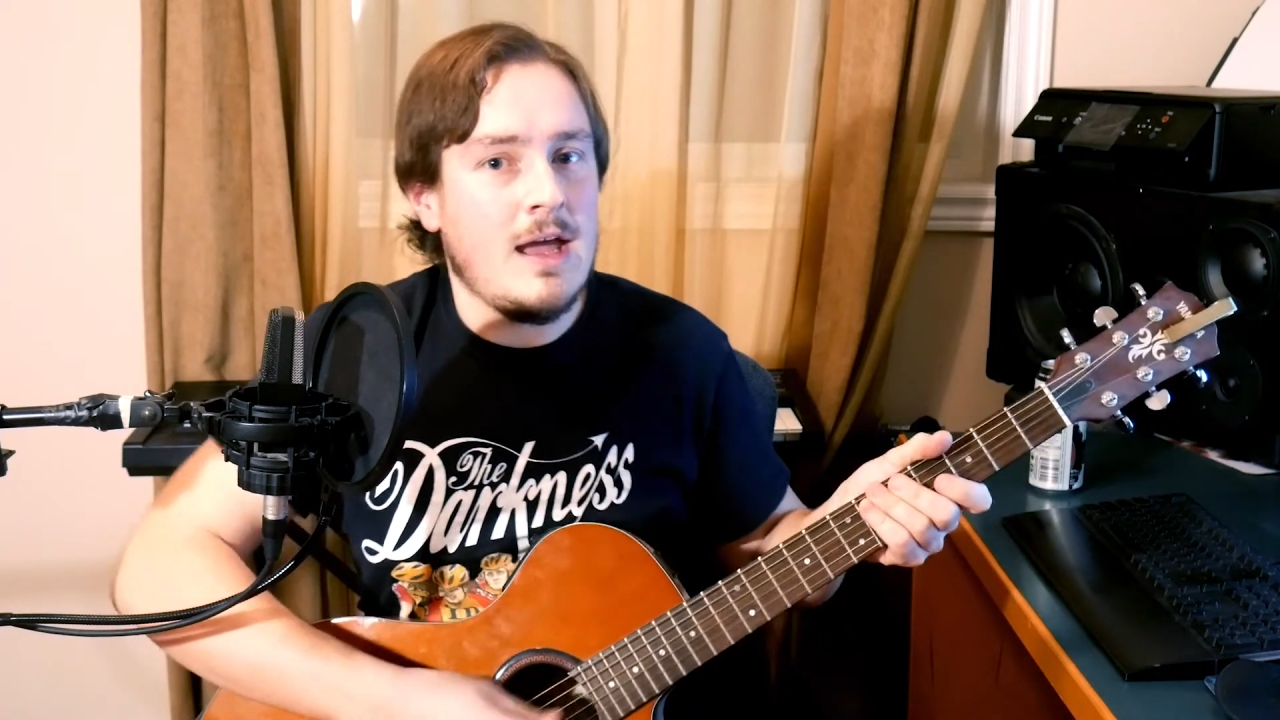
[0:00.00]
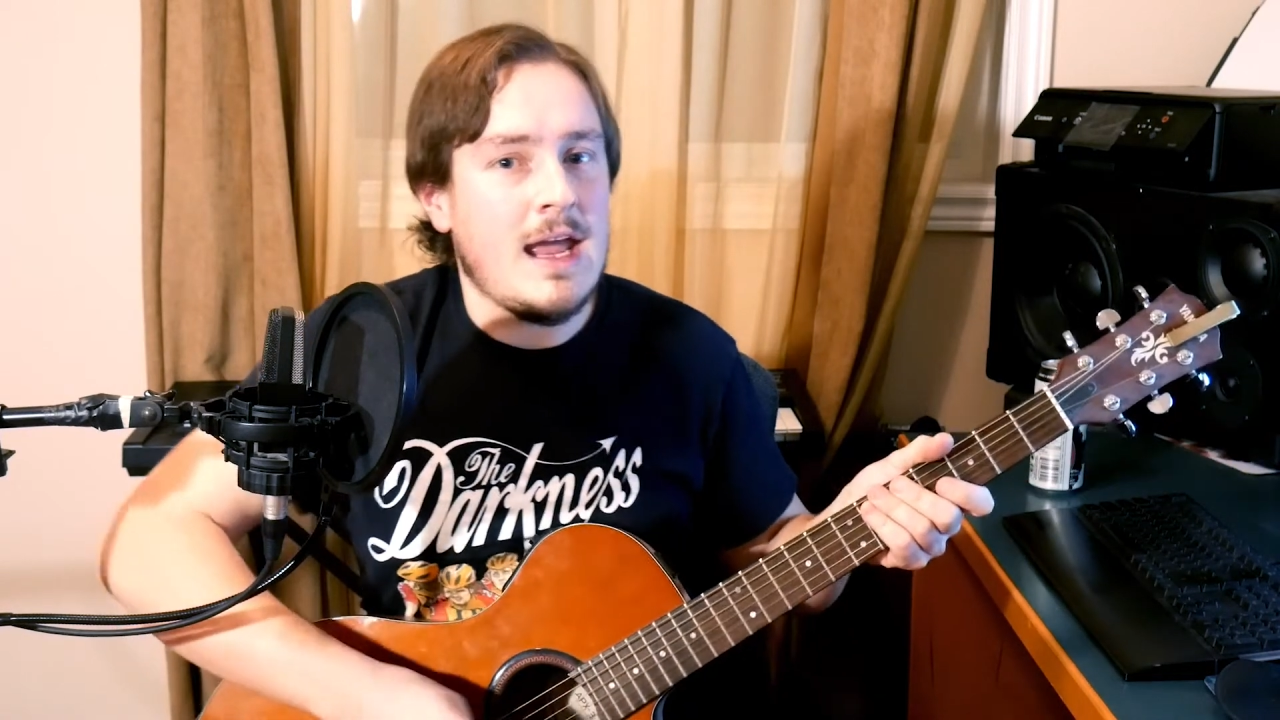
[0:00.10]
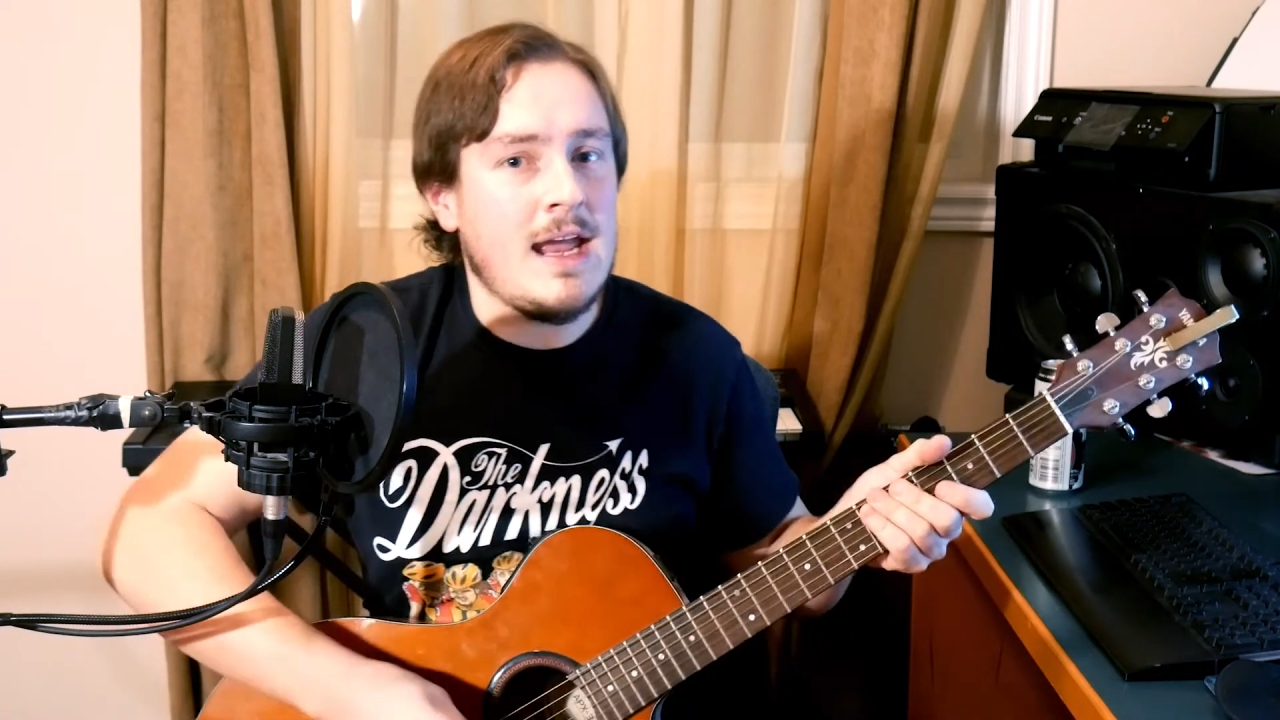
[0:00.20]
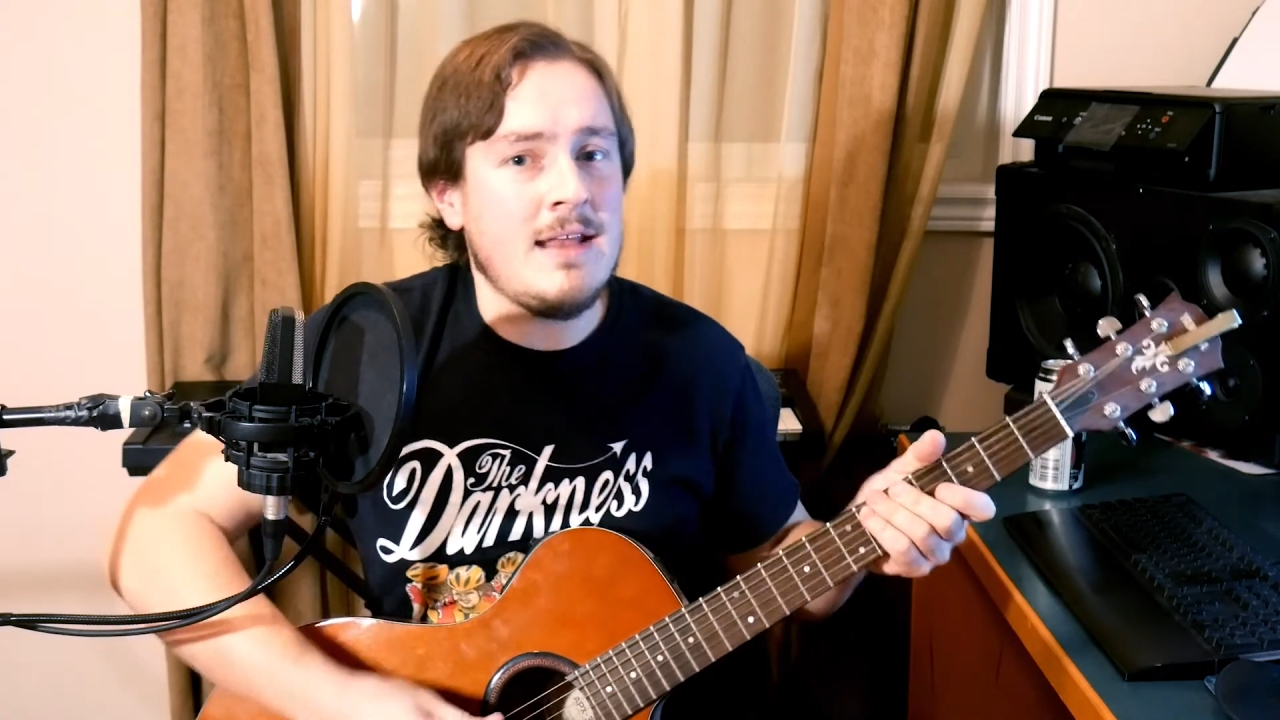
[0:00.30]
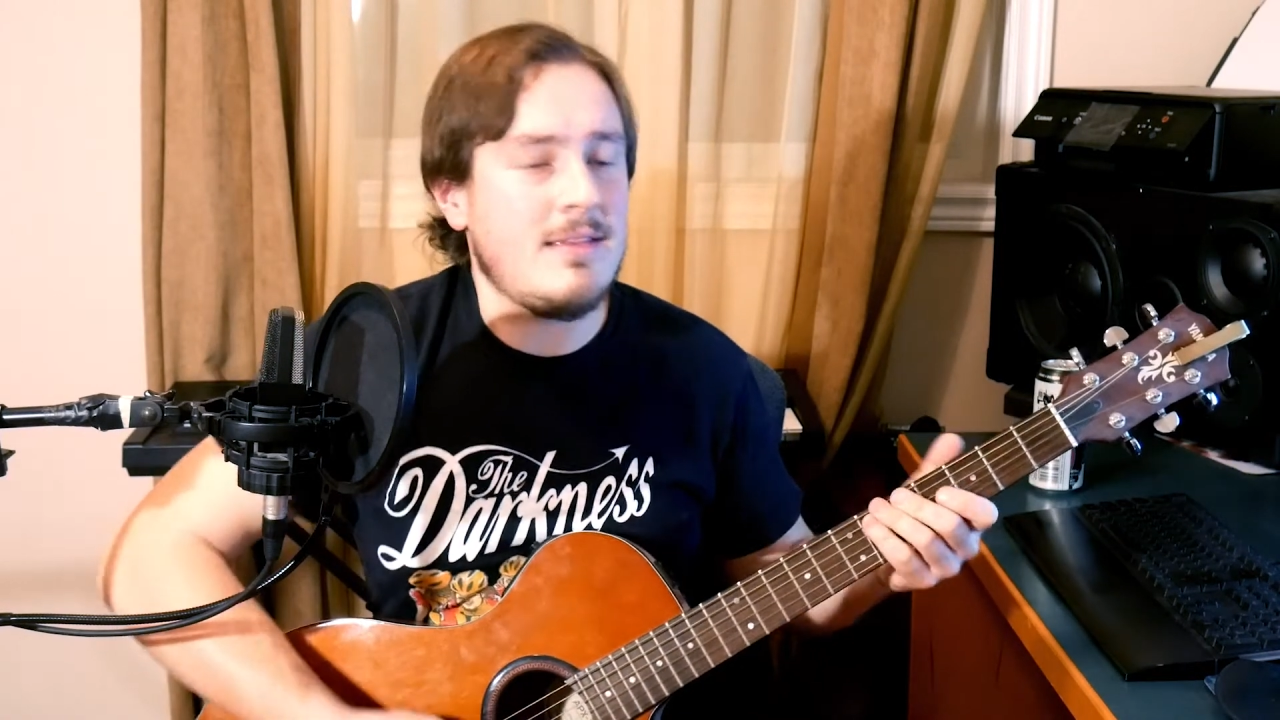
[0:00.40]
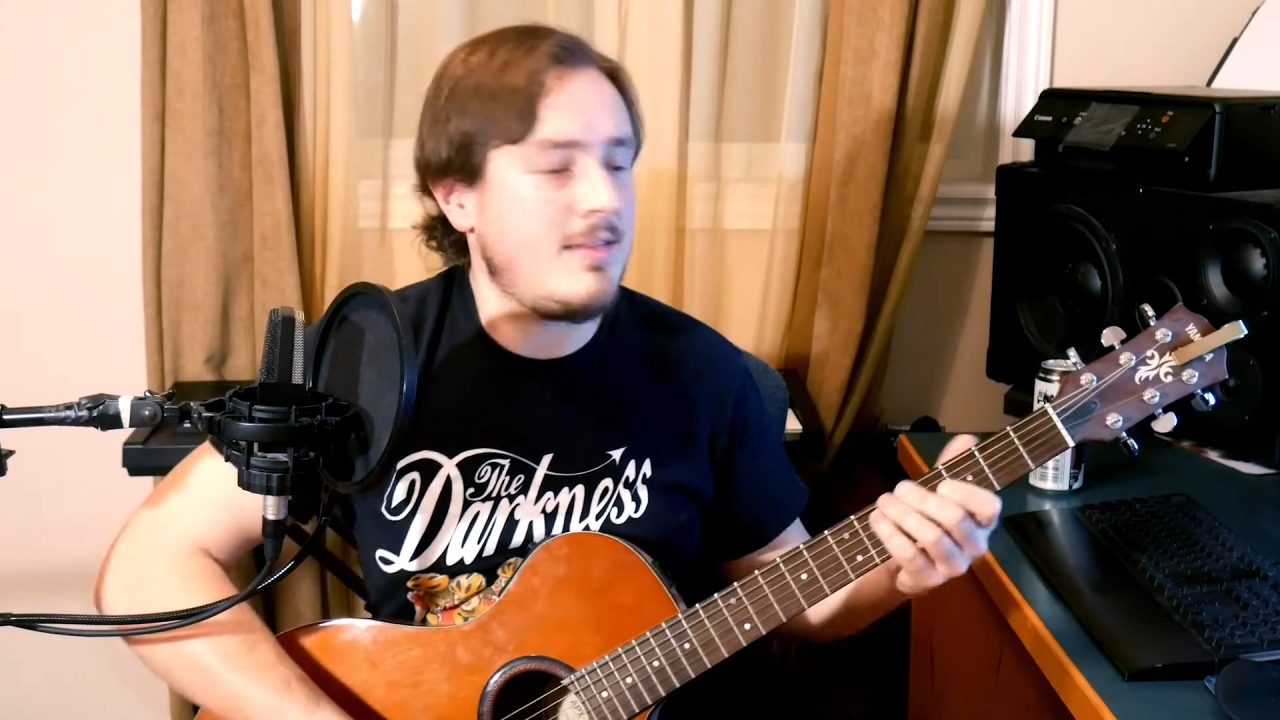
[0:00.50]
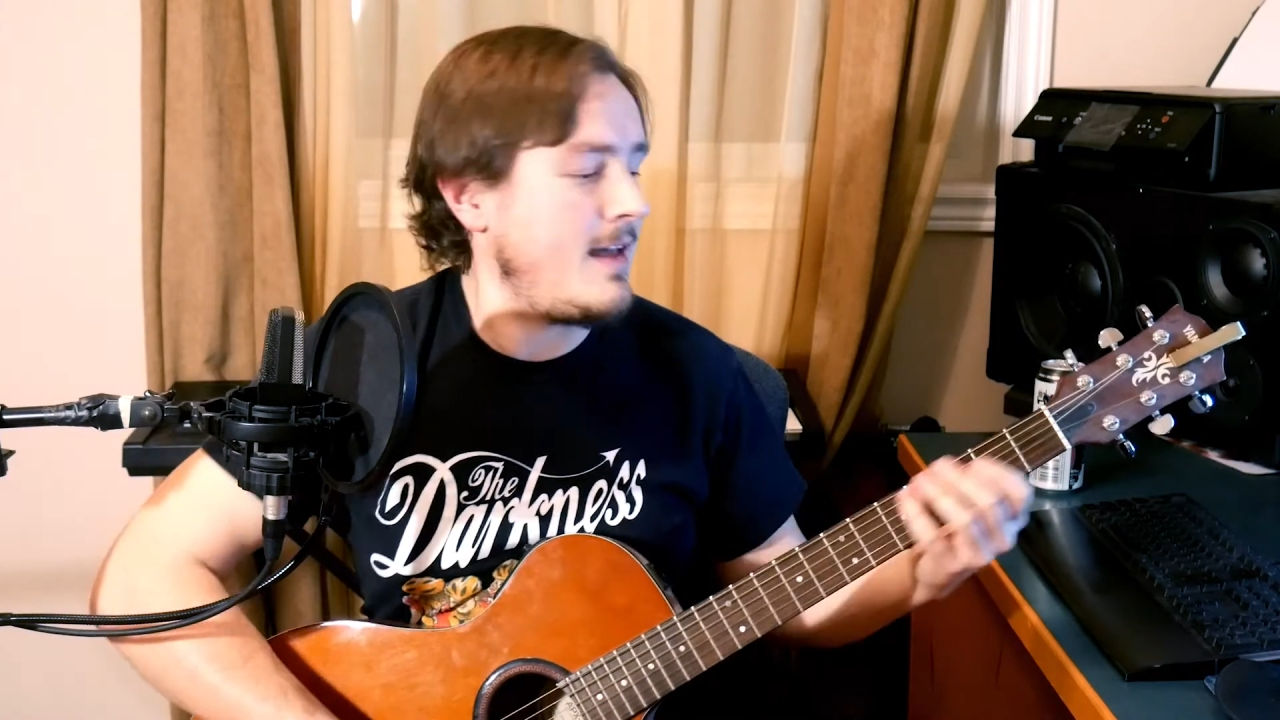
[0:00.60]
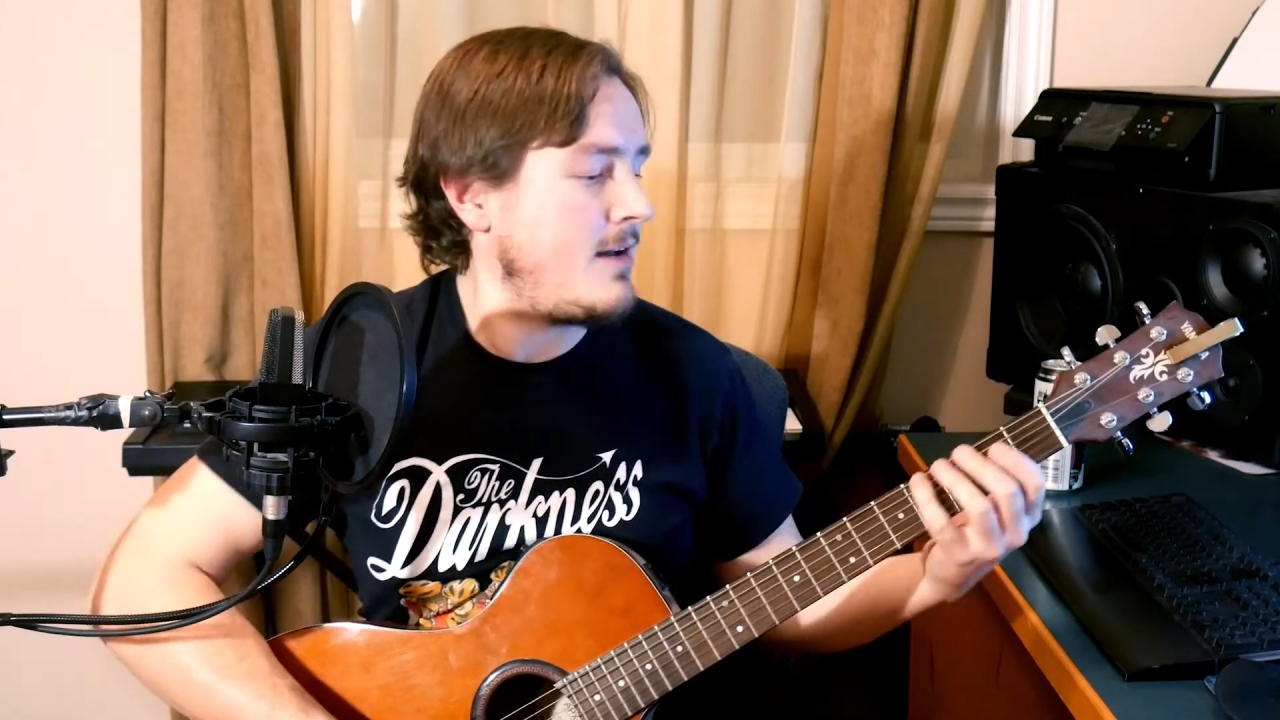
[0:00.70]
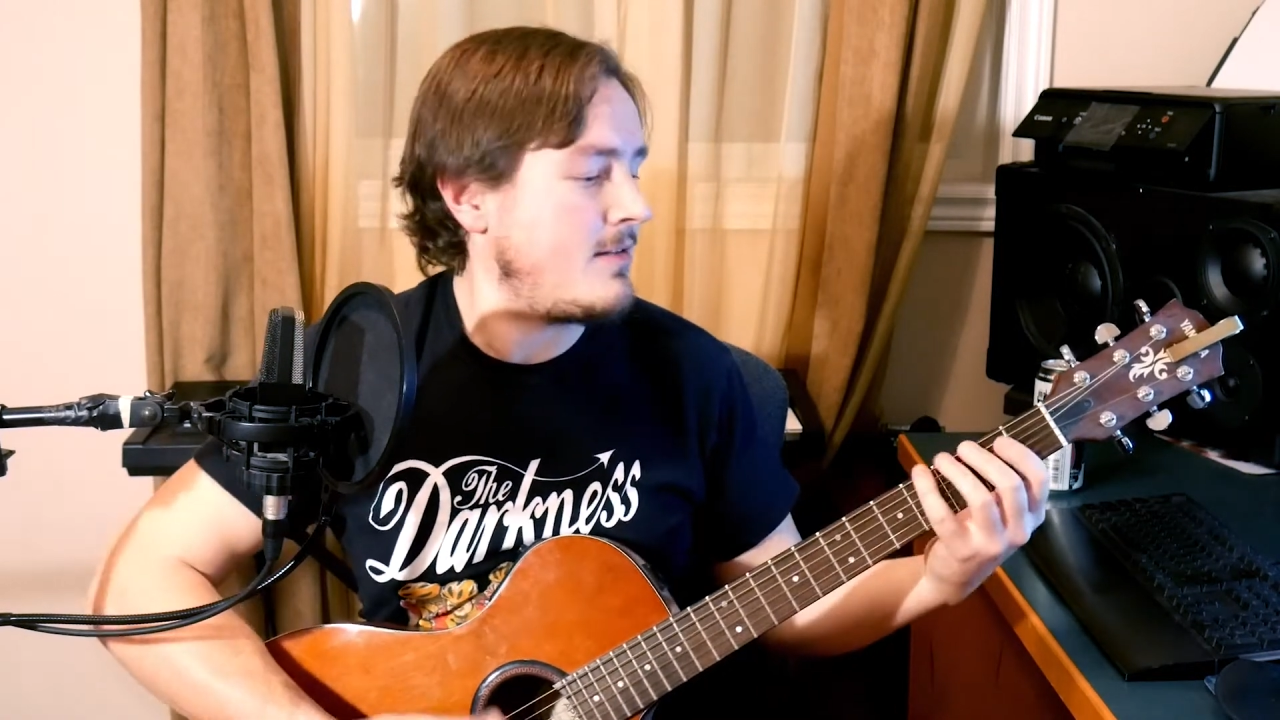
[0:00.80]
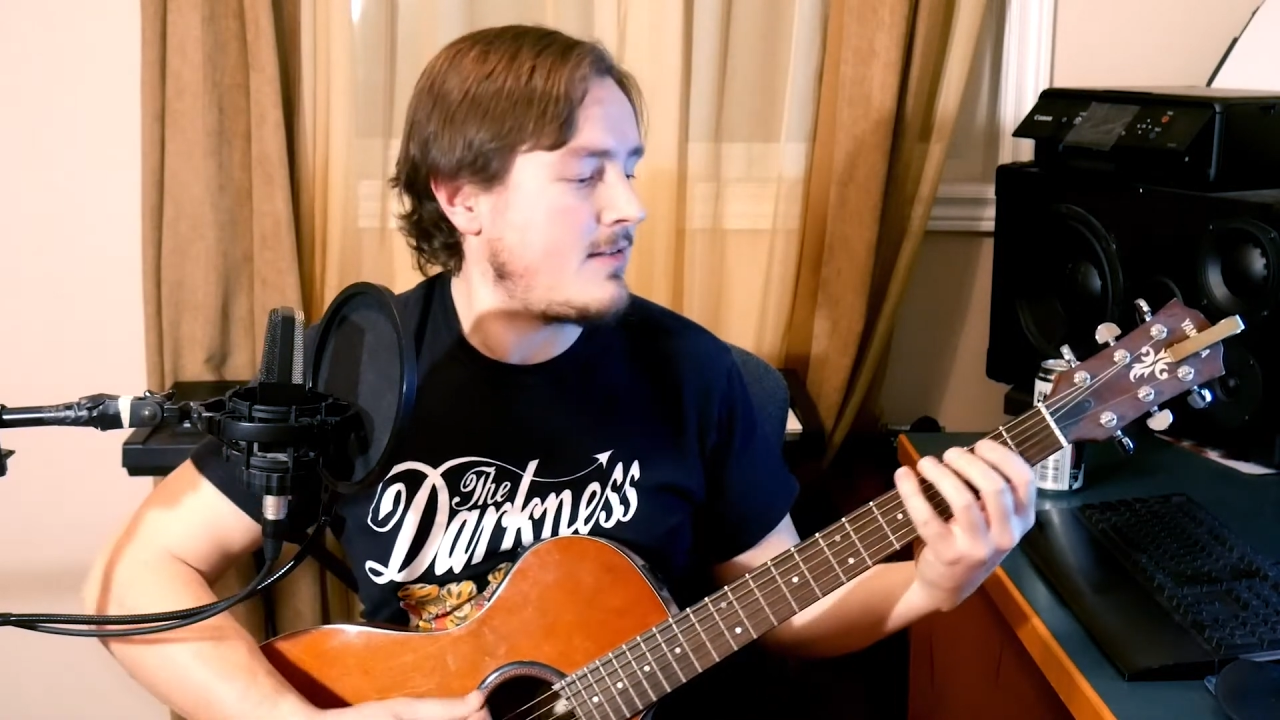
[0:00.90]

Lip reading: It sounds